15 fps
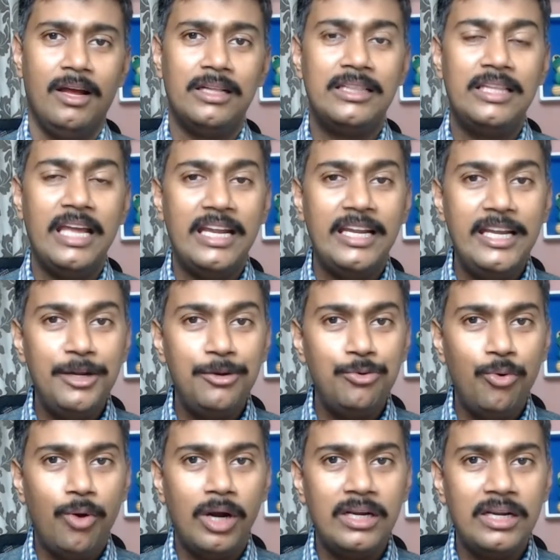They need
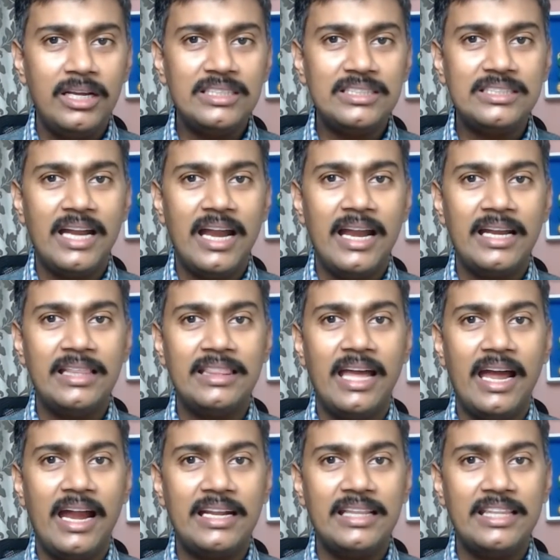to understand
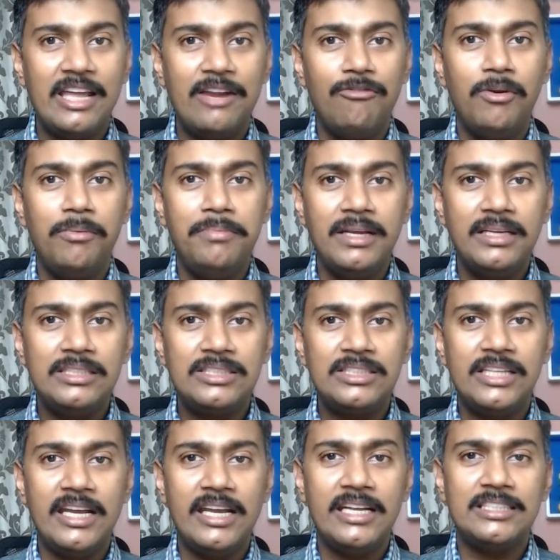that there will be a
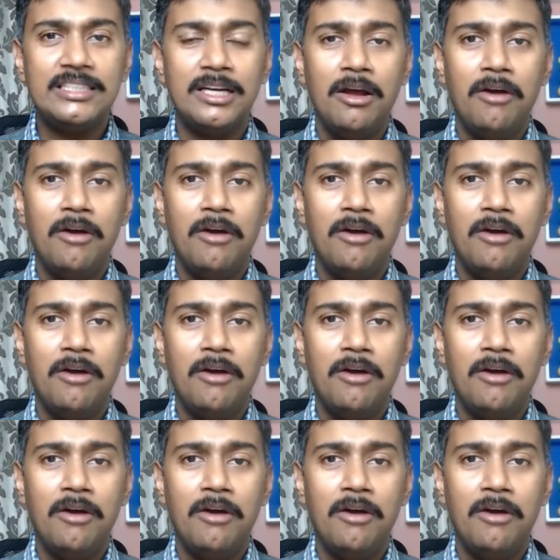stage